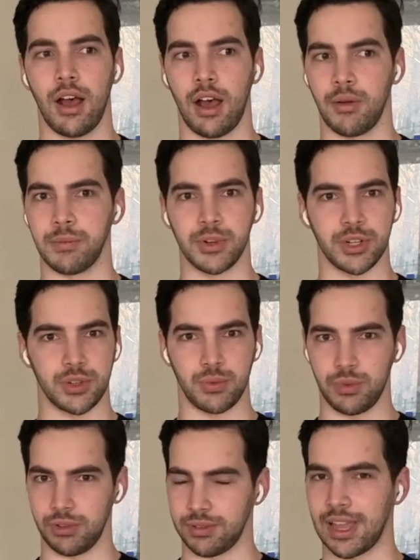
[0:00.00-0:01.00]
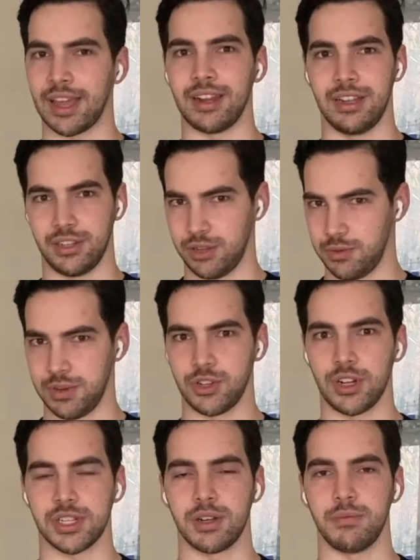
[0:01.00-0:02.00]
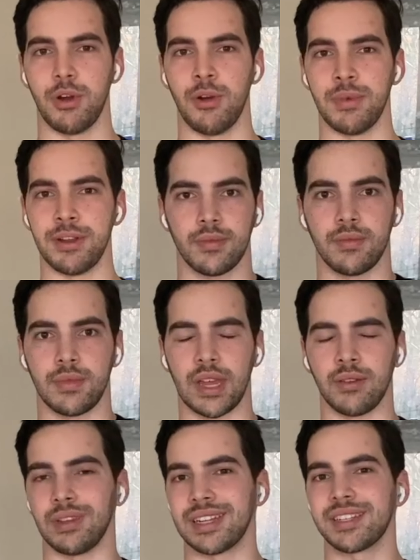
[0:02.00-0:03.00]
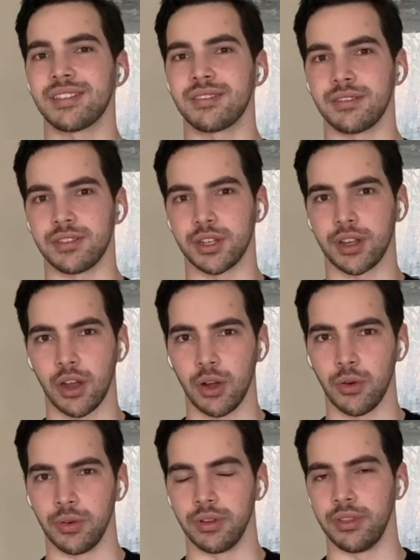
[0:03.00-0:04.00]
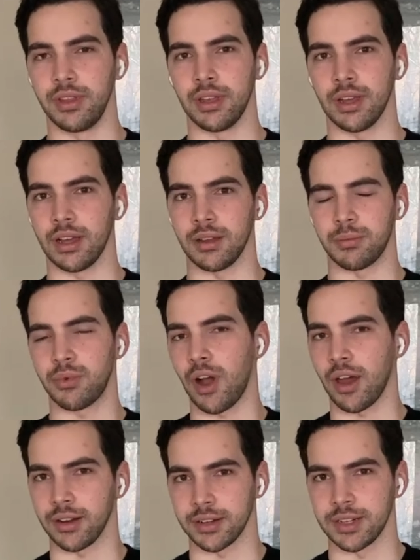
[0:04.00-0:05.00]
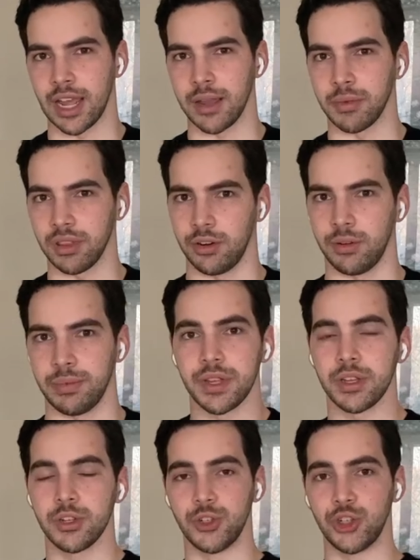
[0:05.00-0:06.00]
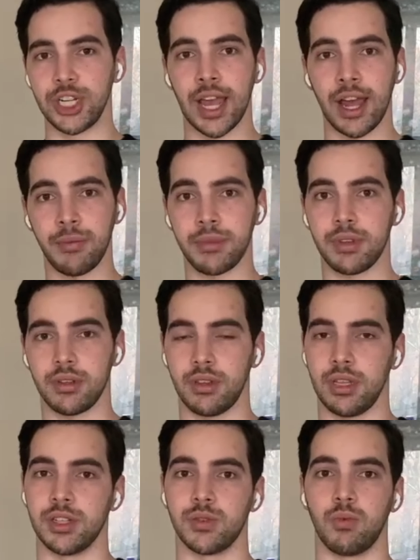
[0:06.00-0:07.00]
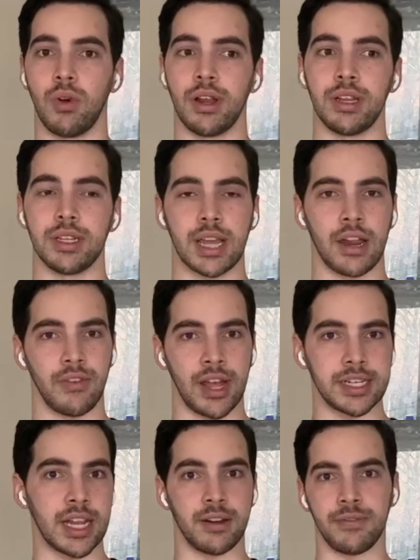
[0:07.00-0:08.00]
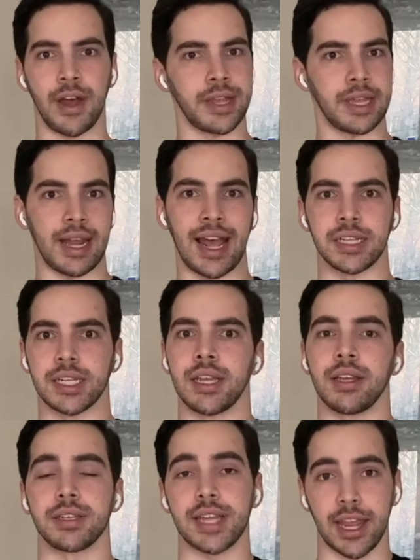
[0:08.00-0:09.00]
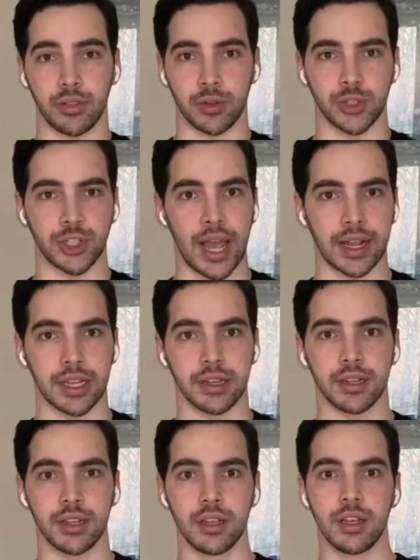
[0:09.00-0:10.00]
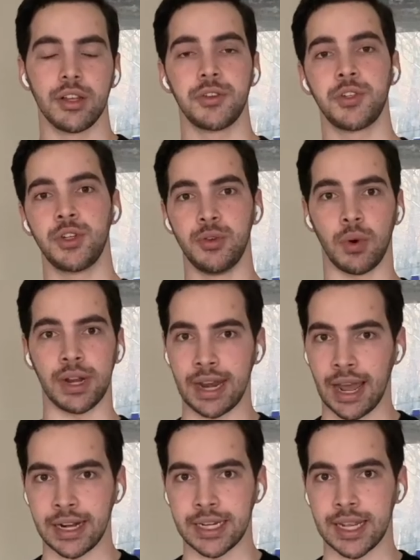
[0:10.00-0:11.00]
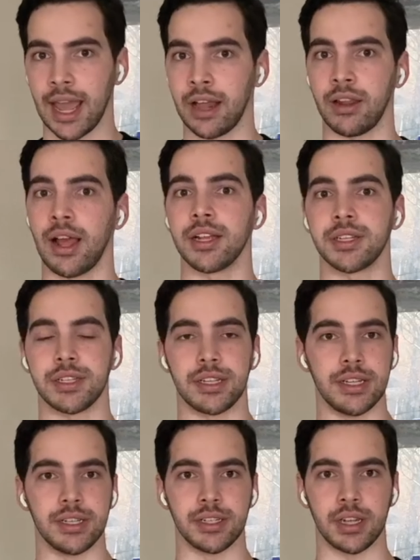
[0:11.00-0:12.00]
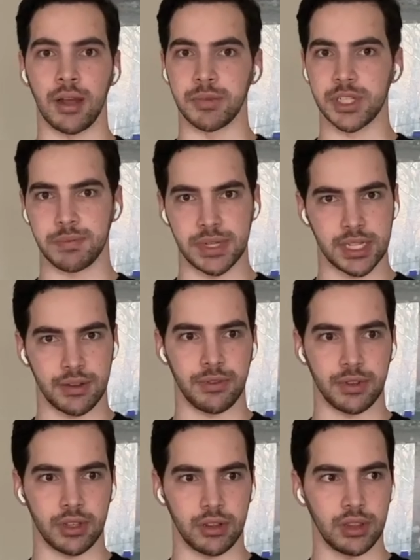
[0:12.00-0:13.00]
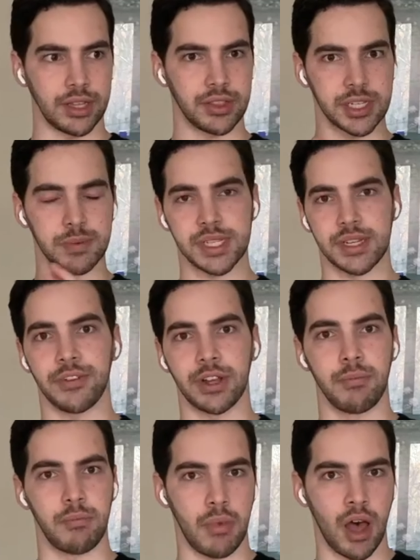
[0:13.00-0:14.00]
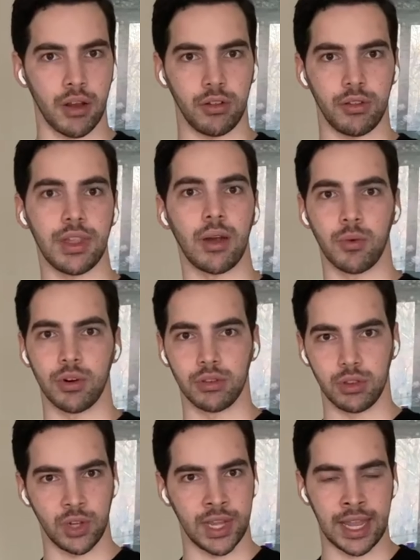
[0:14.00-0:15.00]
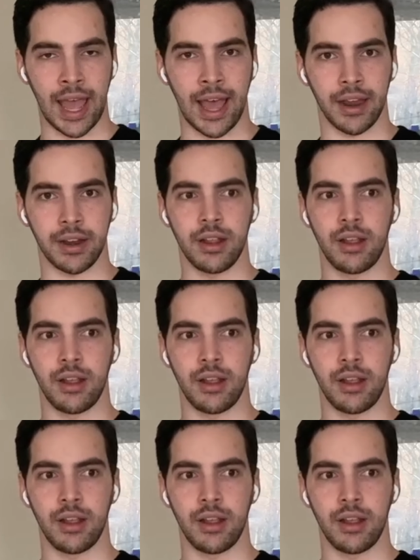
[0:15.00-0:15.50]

which we'll get into in just a moment. Now let's decode the product name a little bit. GM is what is kind of identifying it as a tailored jacket. 2190LS is the specific model that we're looking at.